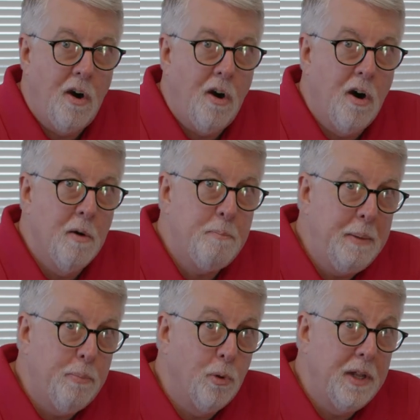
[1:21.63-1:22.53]
Are
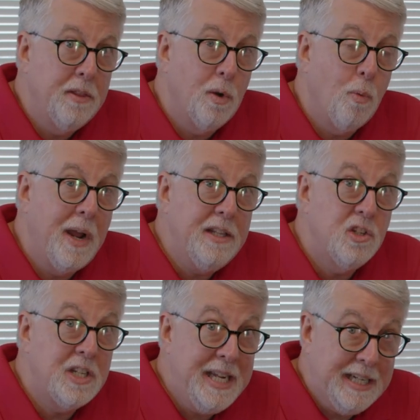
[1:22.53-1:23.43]
people in the right
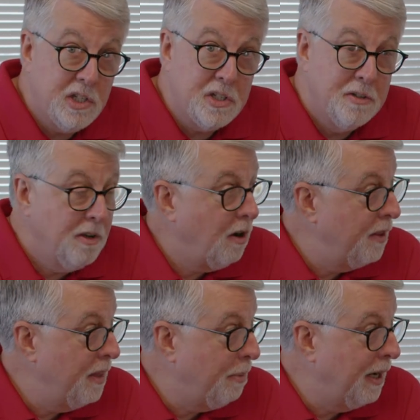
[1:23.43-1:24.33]
seats
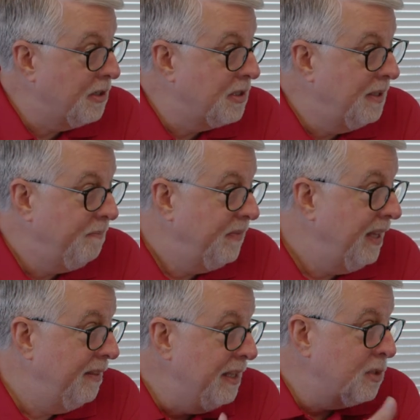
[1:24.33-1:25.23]
on the bus?
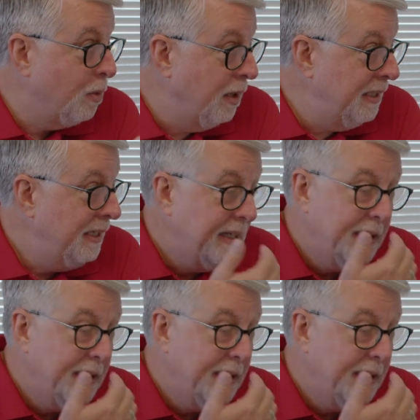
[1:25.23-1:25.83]
And this one